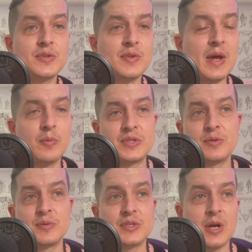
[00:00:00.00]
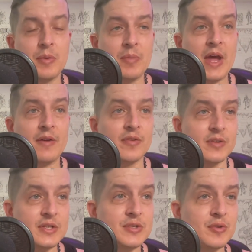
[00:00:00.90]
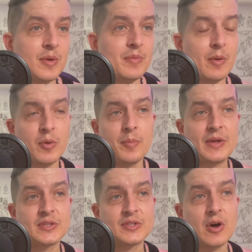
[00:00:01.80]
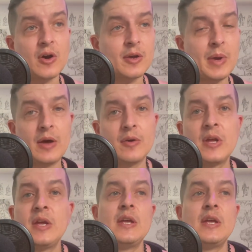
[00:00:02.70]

so that when she was coming back for this trip that we're about to talk about,